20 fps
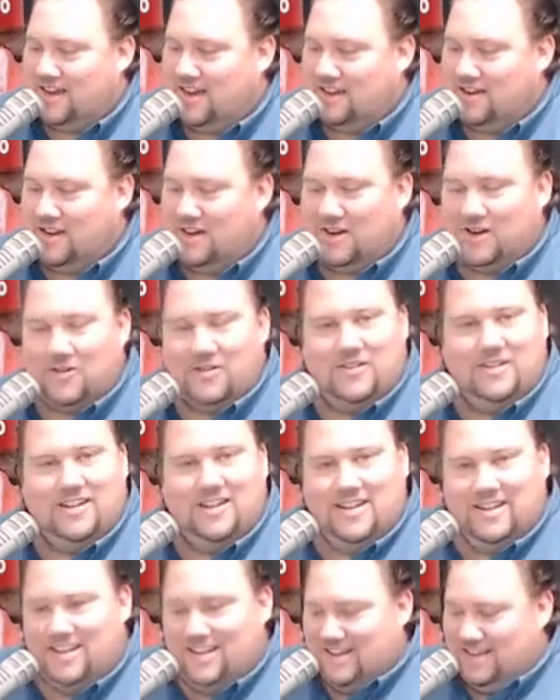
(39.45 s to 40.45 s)
I know
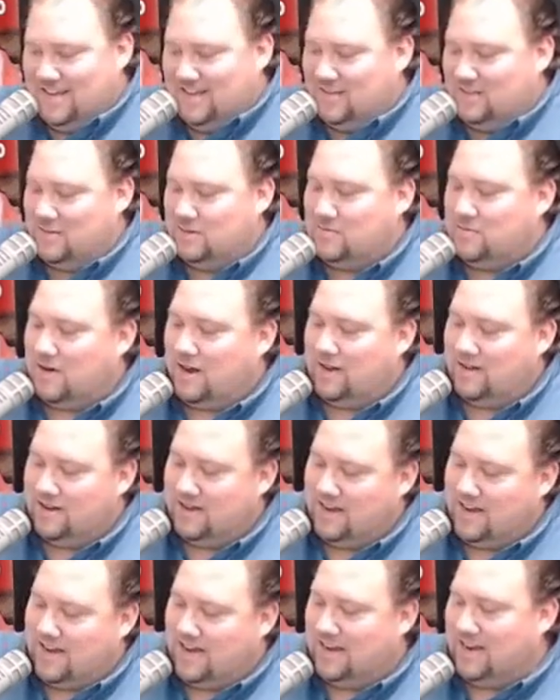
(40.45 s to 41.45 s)
it's
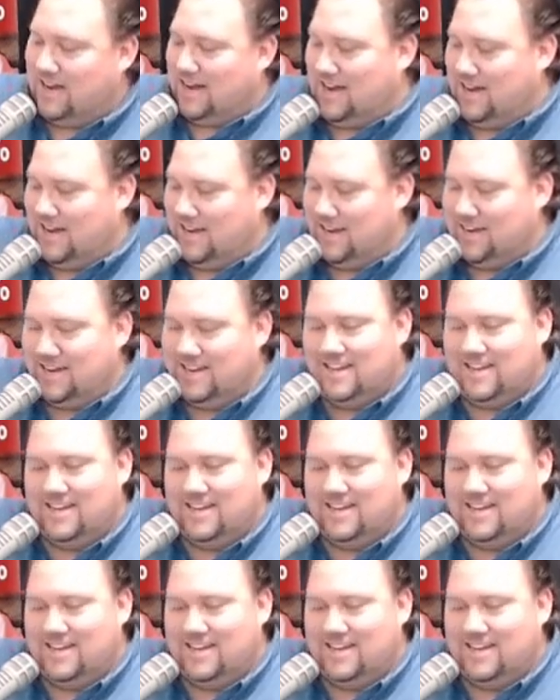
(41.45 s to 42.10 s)
probably not on